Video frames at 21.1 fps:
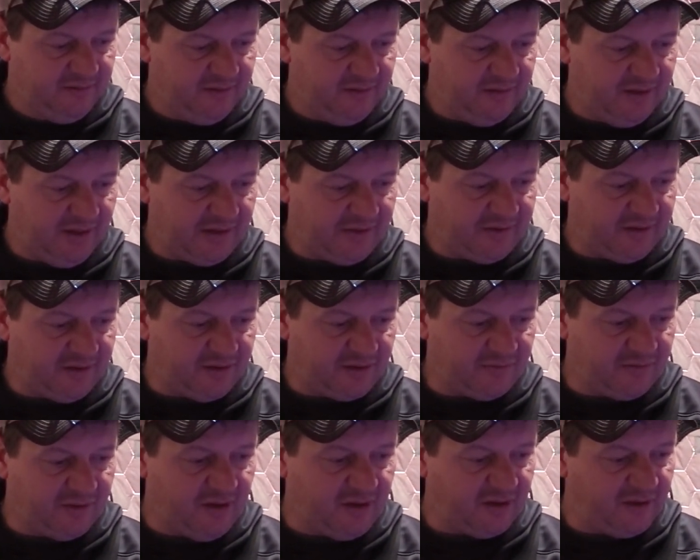not that it's
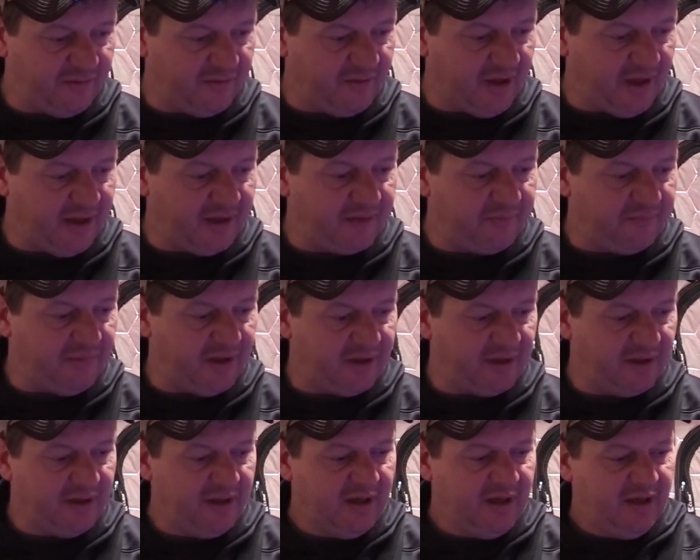wrong or right, but
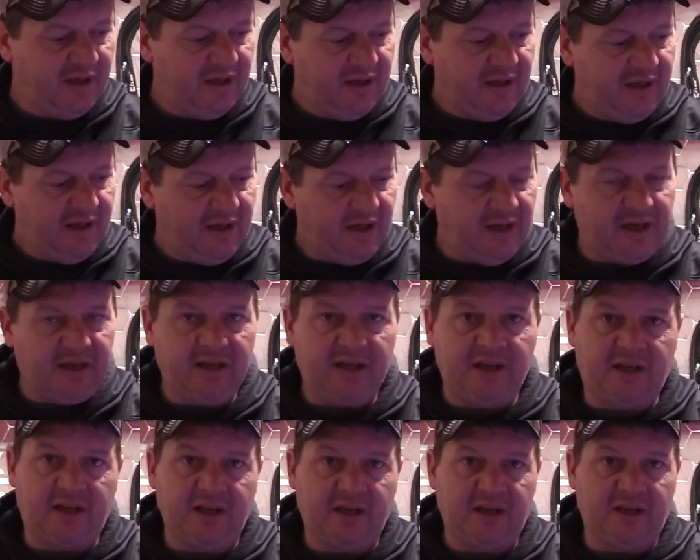I get a
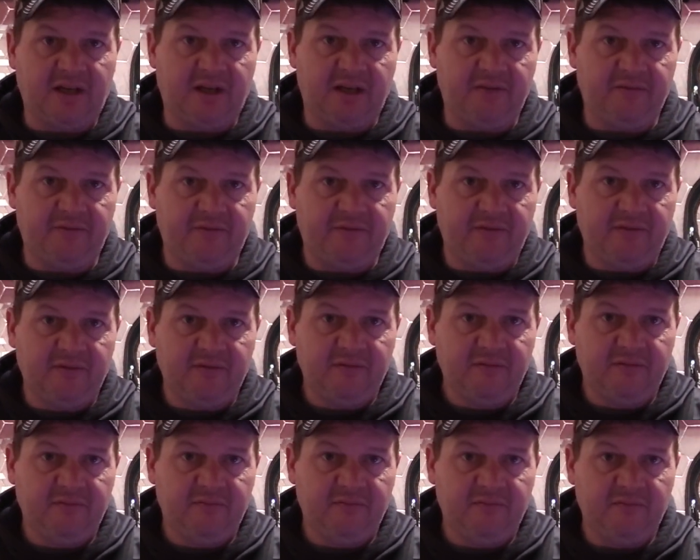kick out of
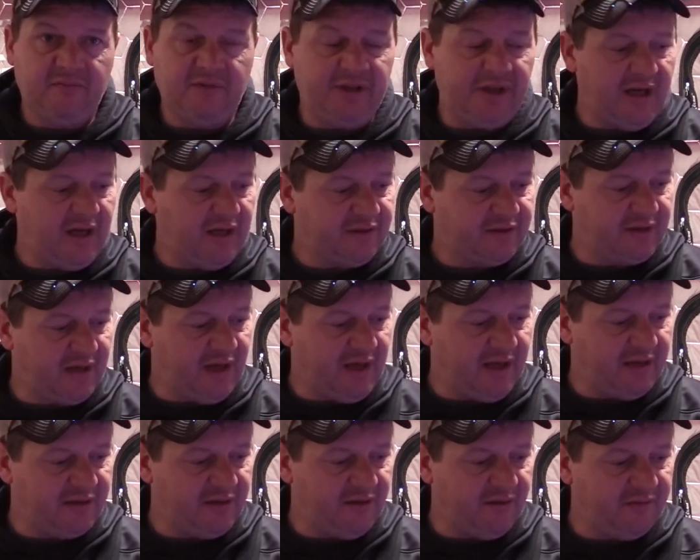when you ask
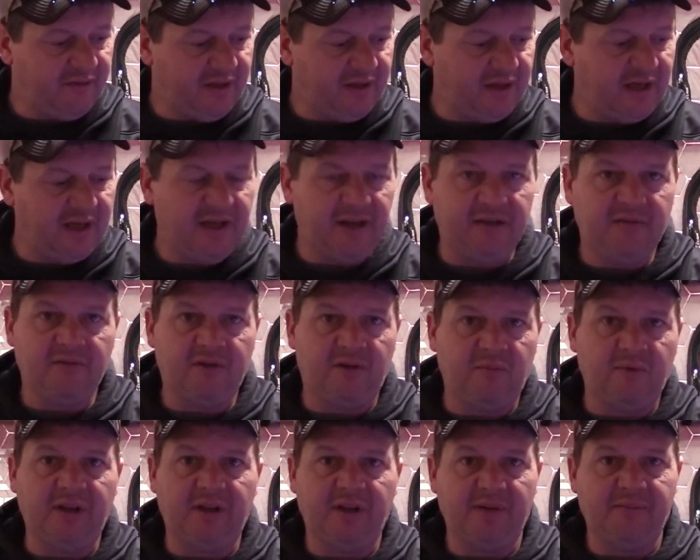guys how they did. Well,
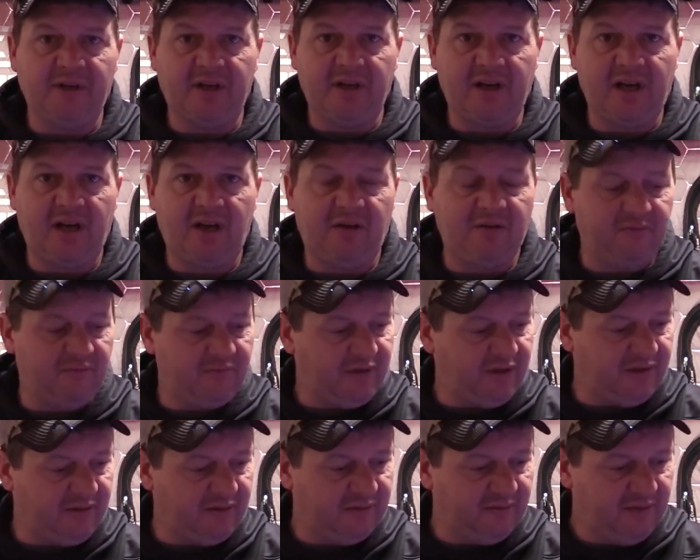we limited out.
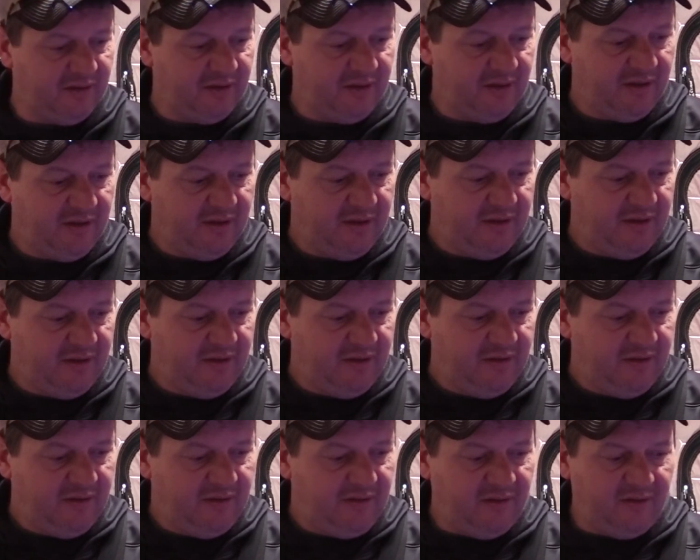Well,
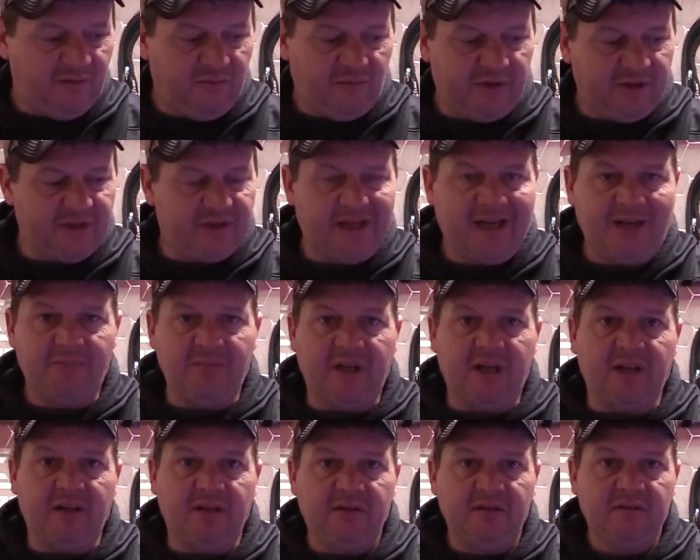you know, what does that
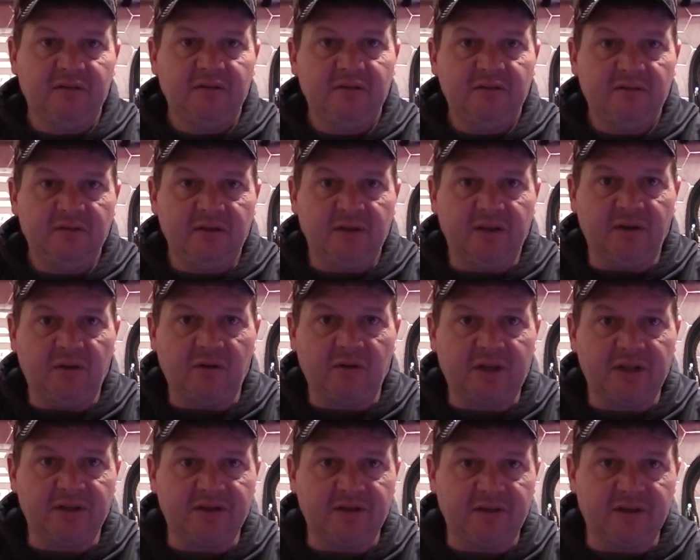mean? You know,
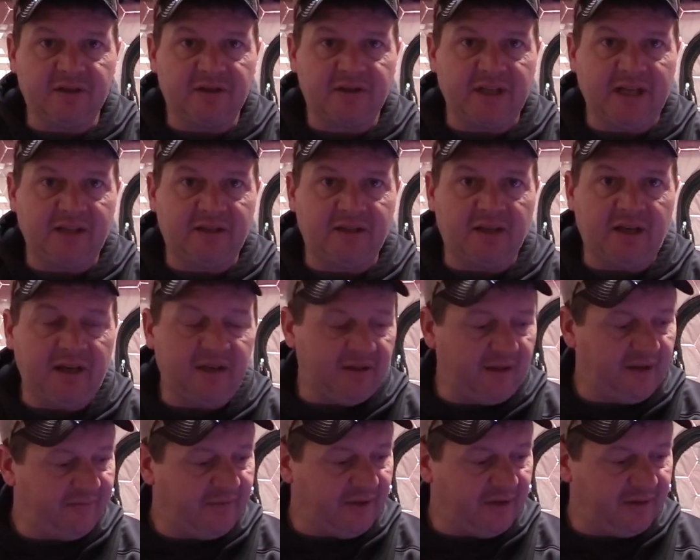because in the state that I
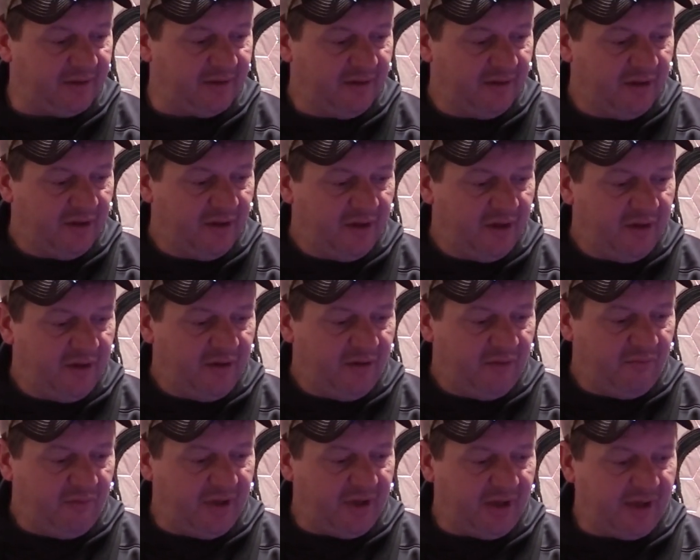live in,
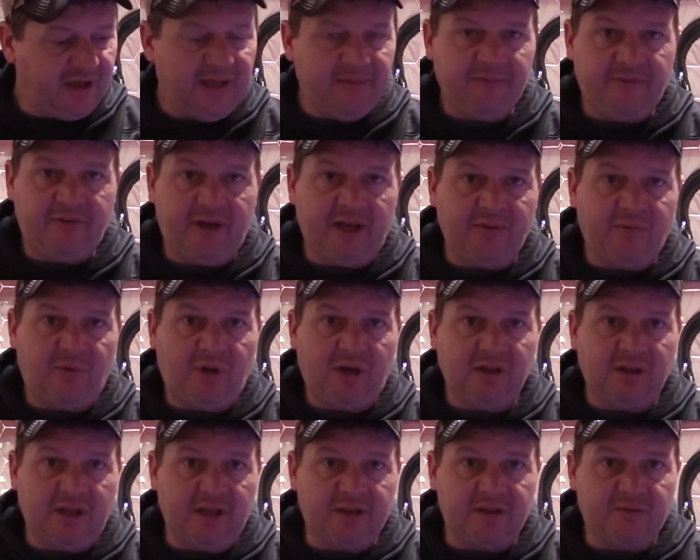we can keep 5
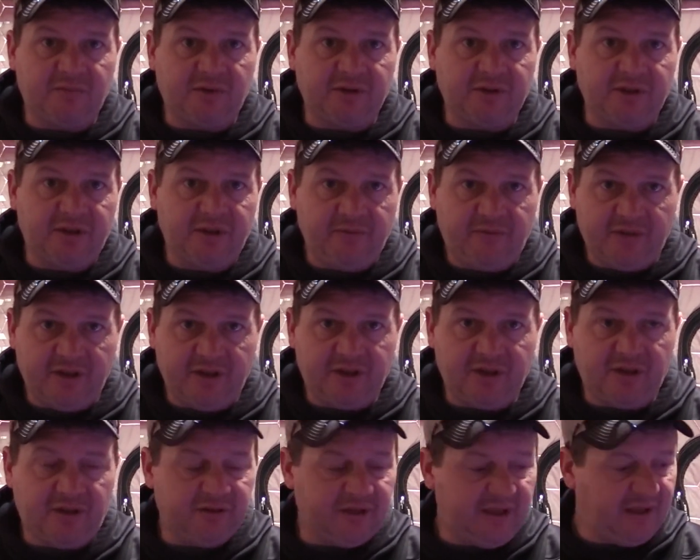walleyes. Well, did you fish
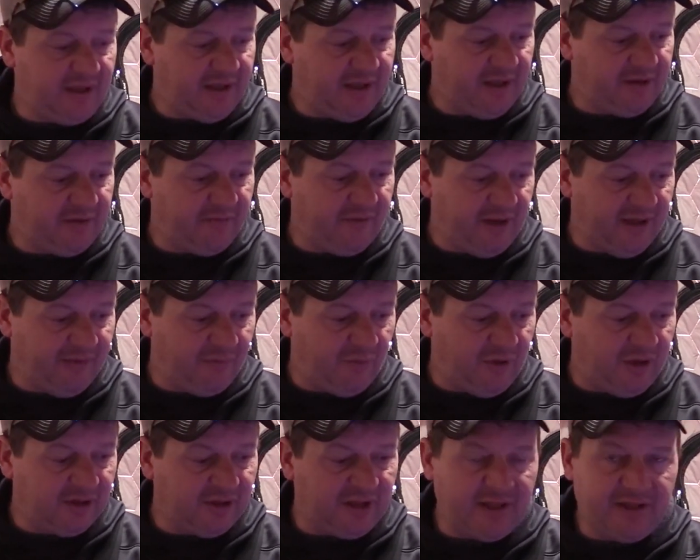all day and catch 5
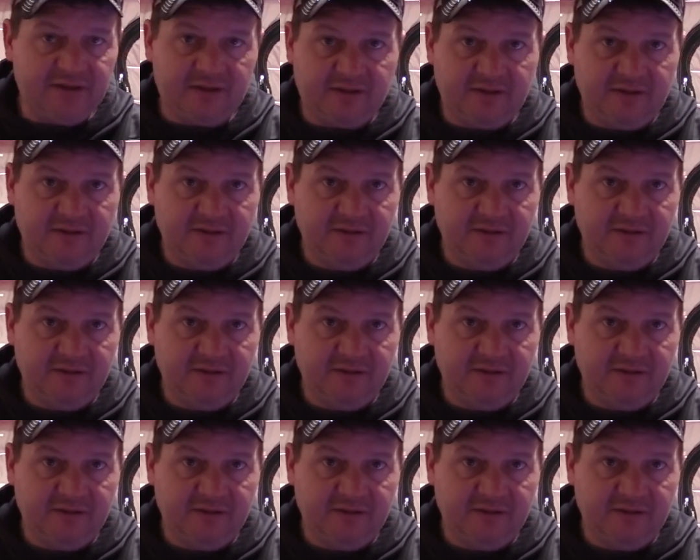walleyes?